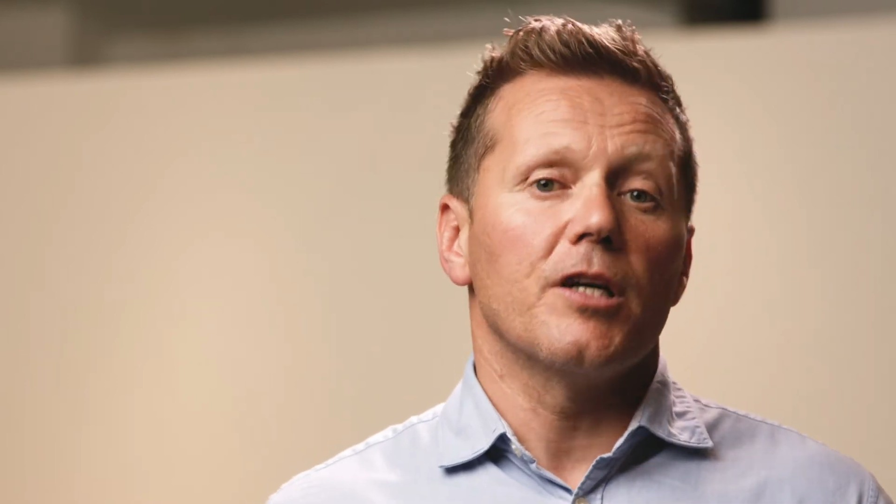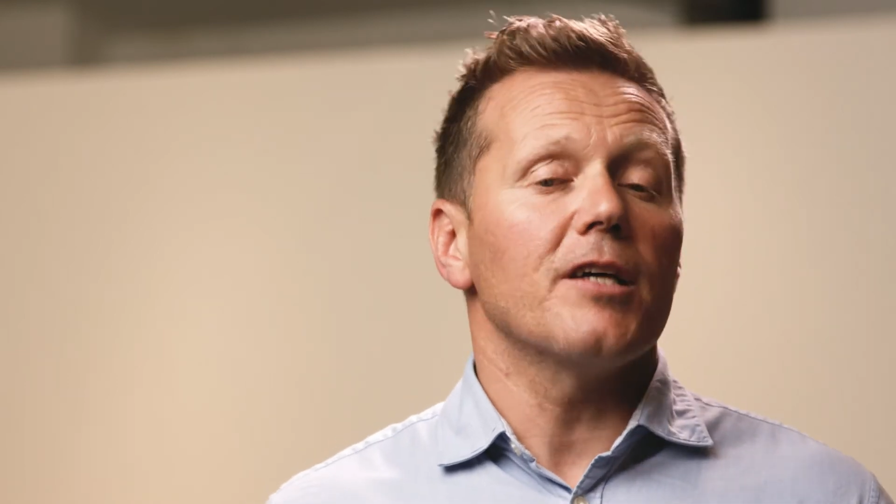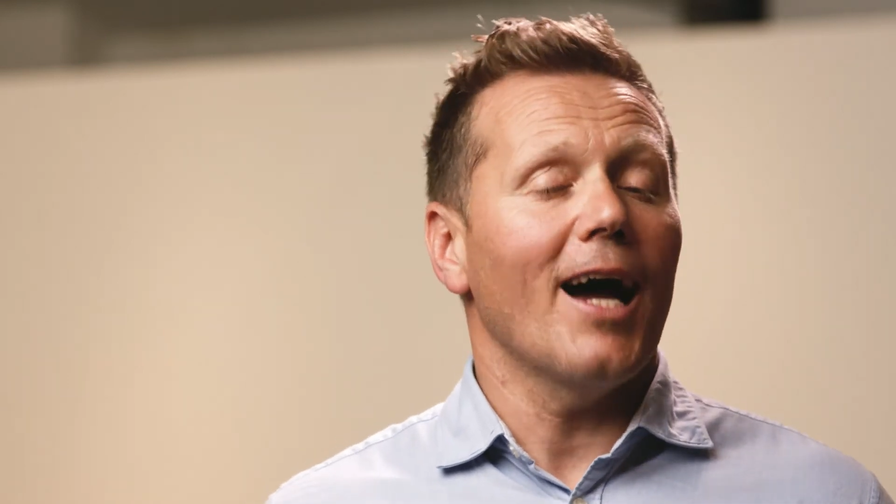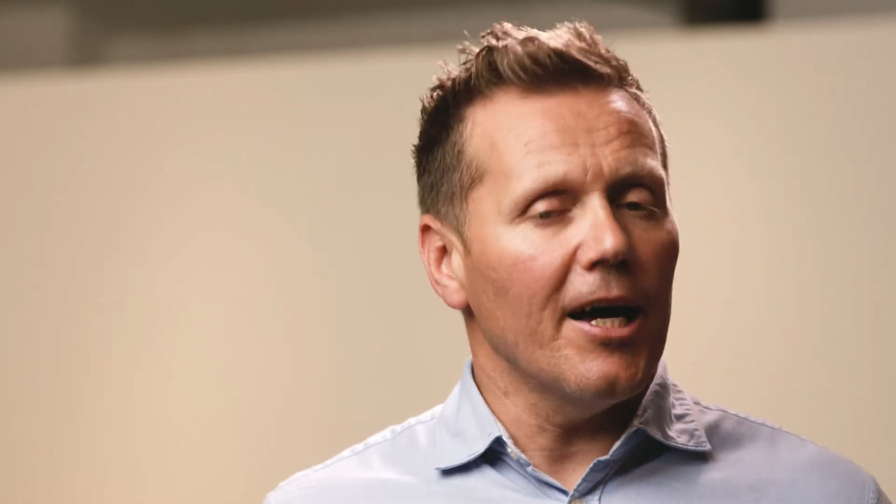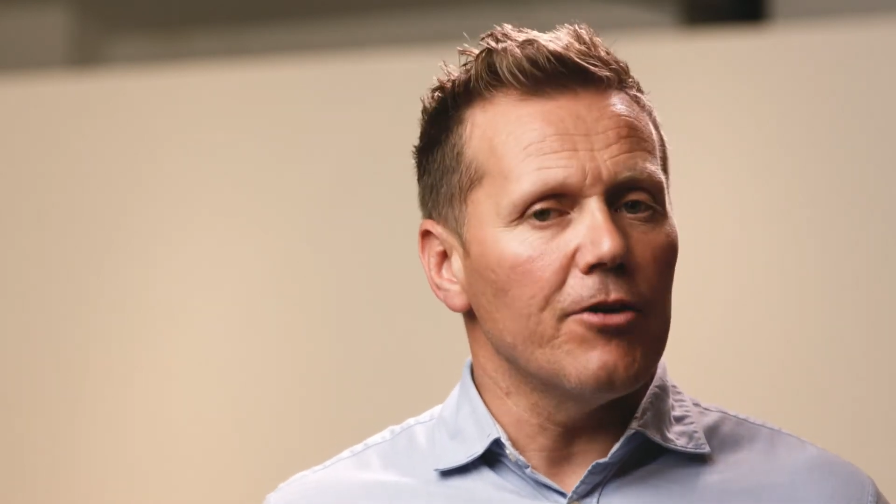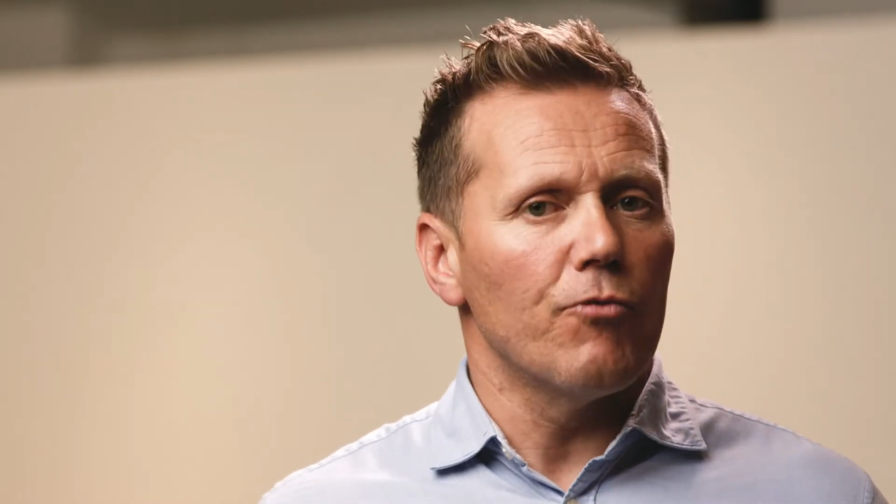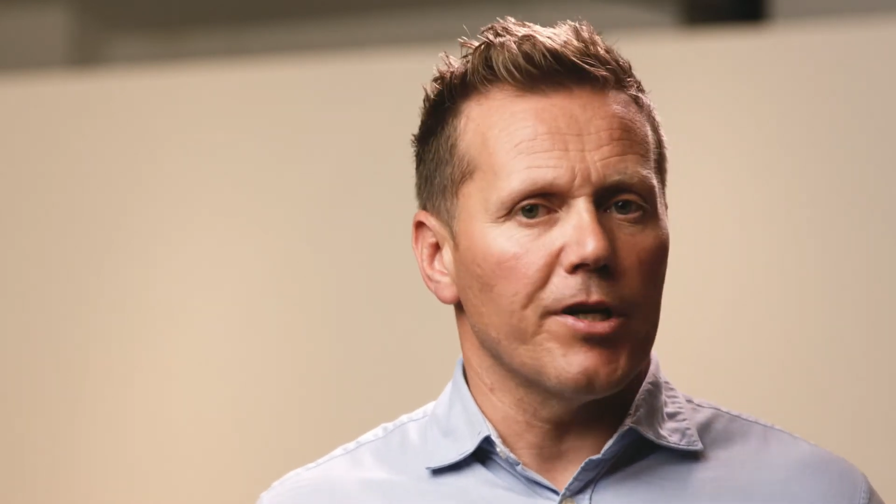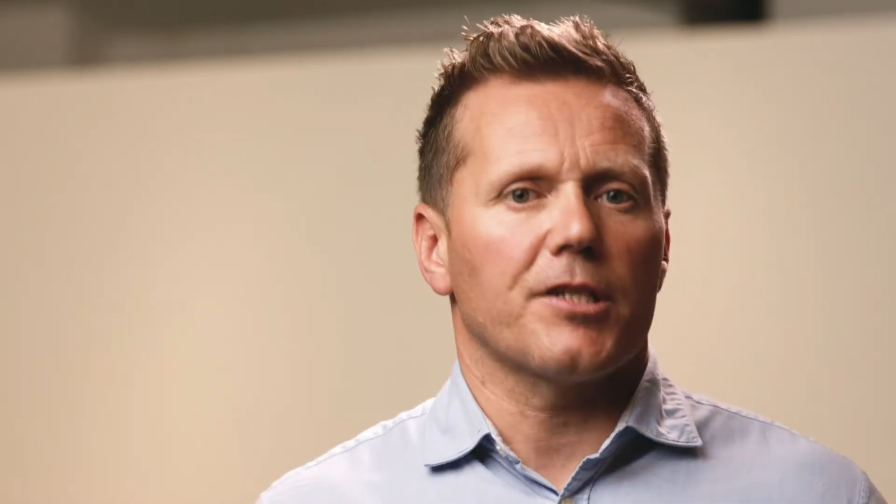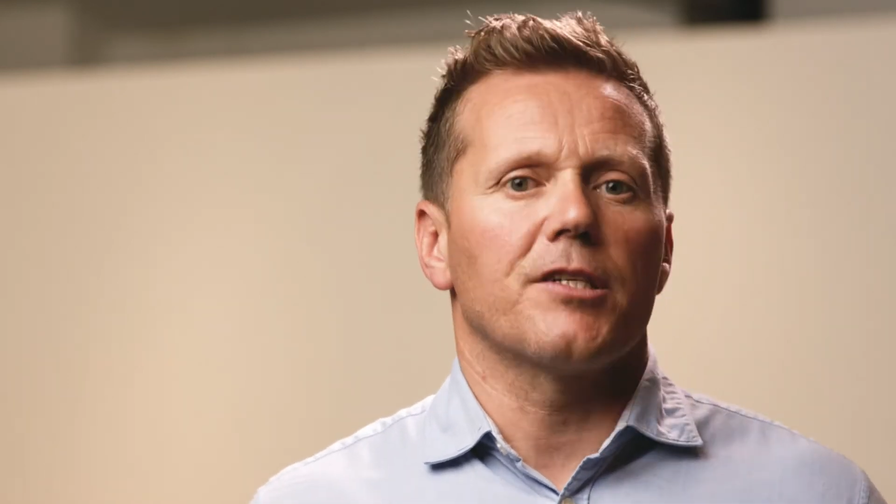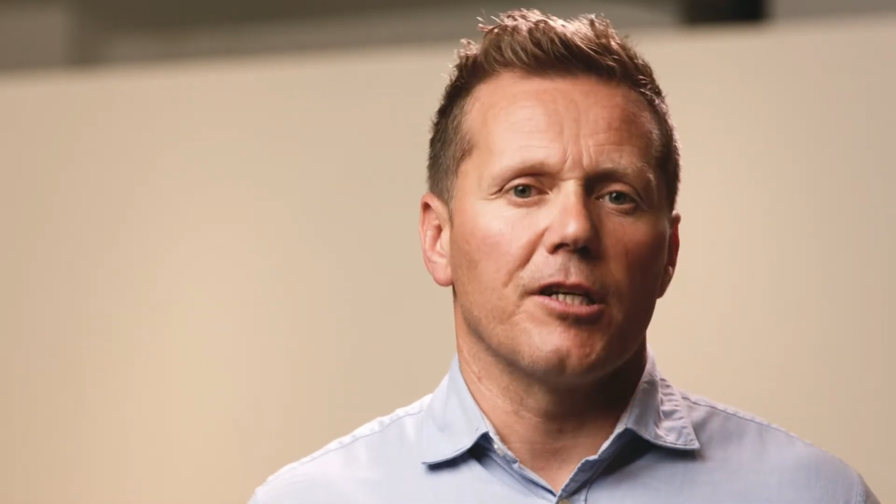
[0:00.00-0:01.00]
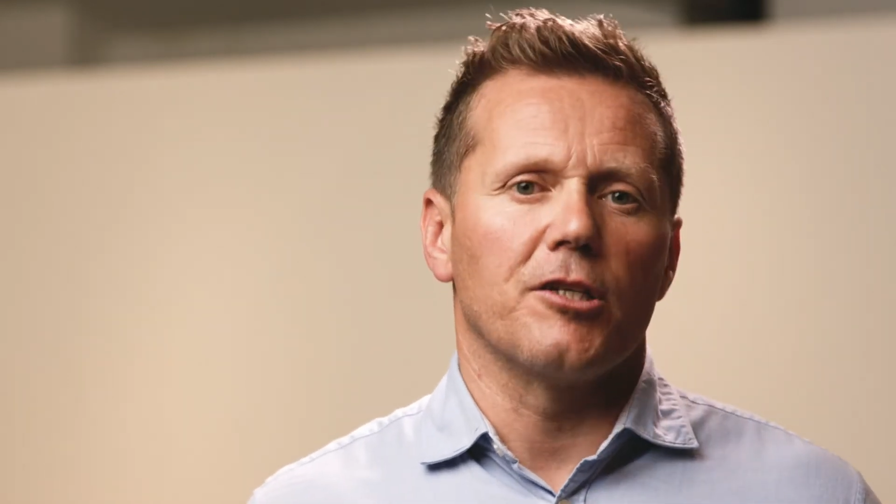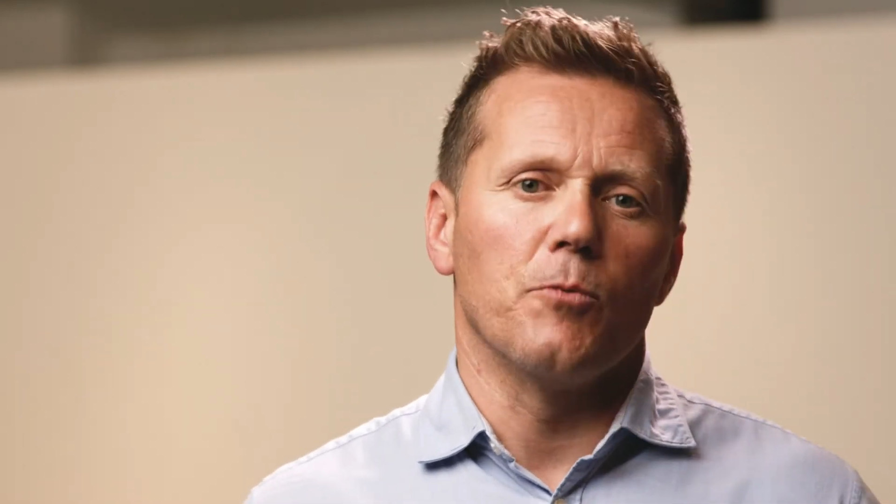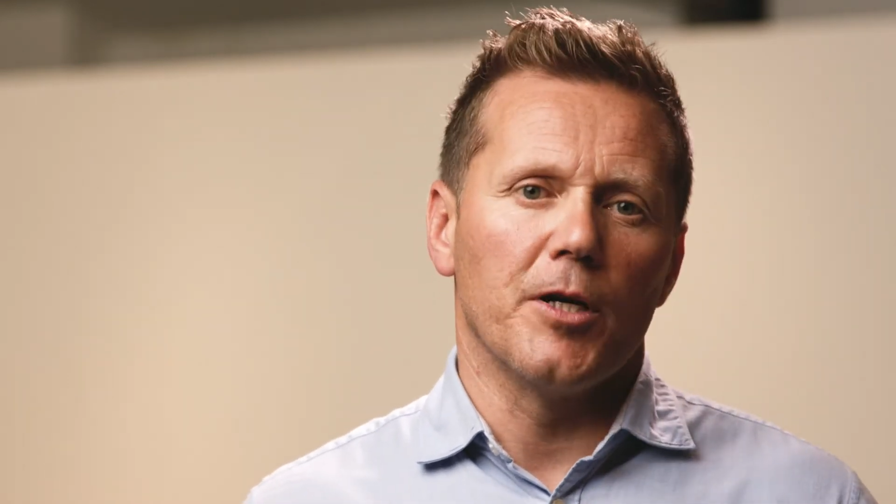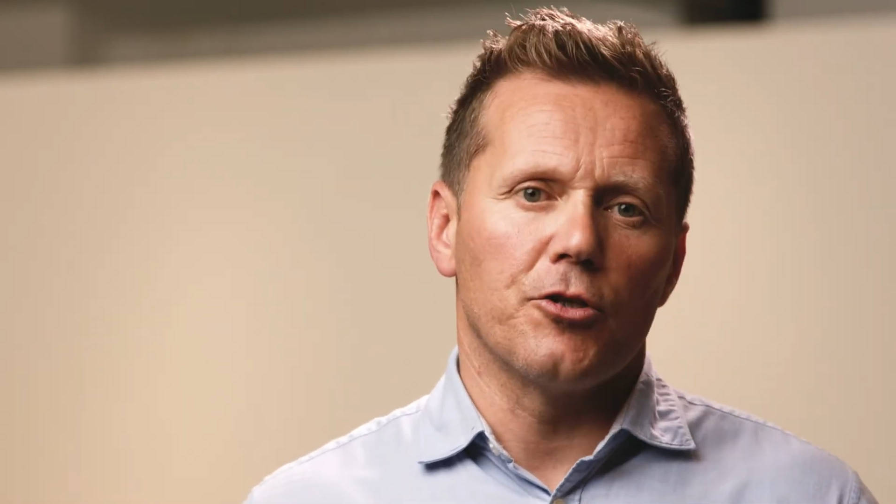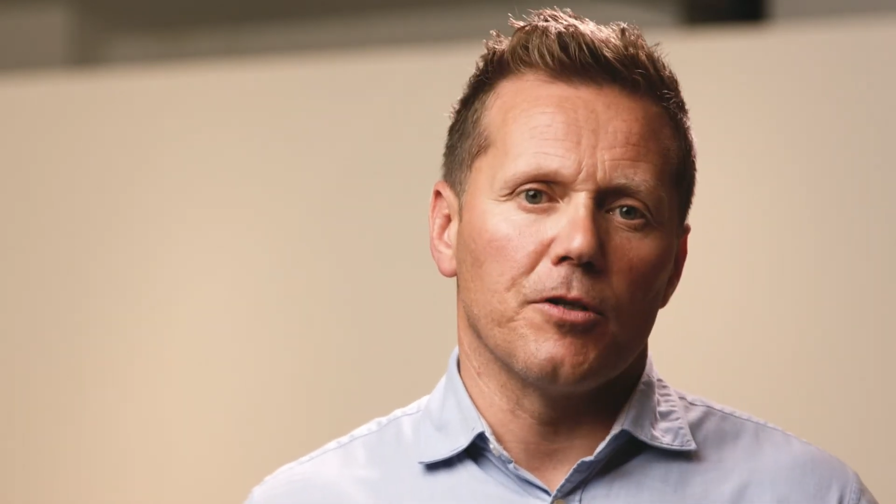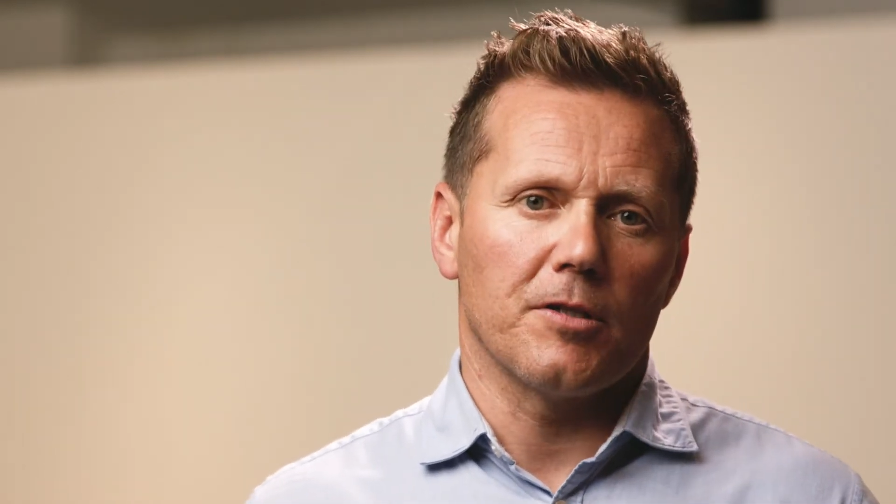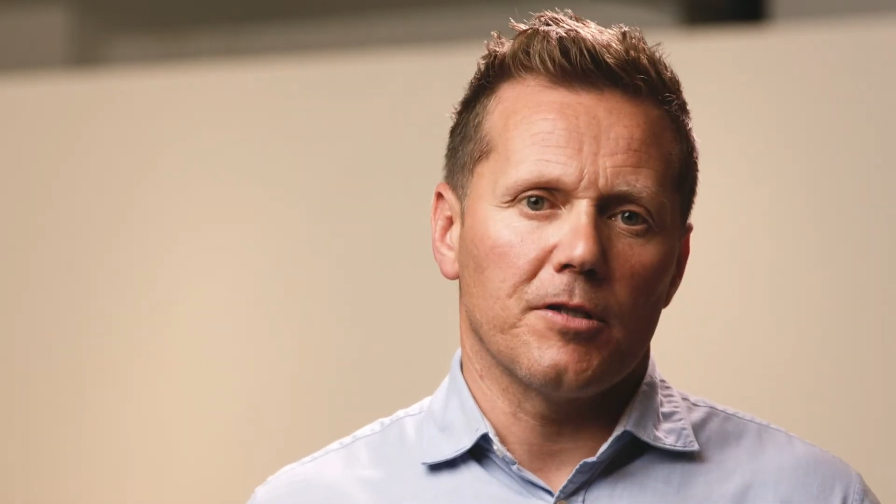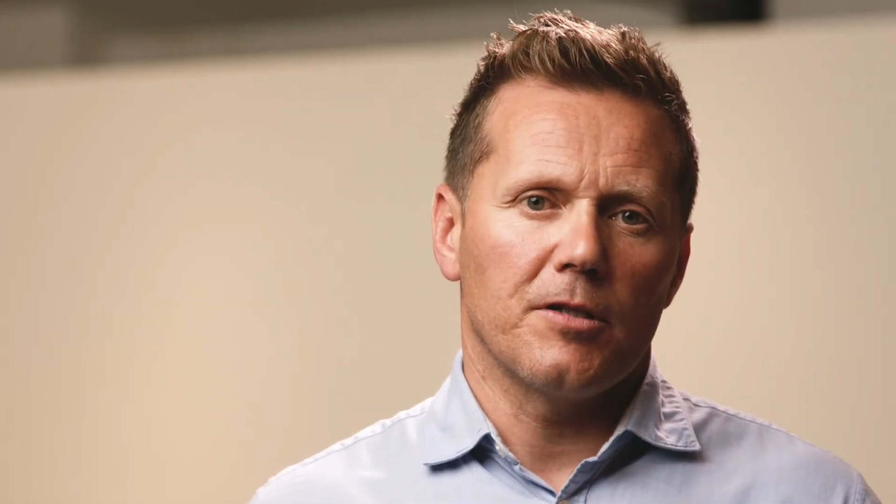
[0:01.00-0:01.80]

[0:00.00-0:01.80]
to high-risk situations.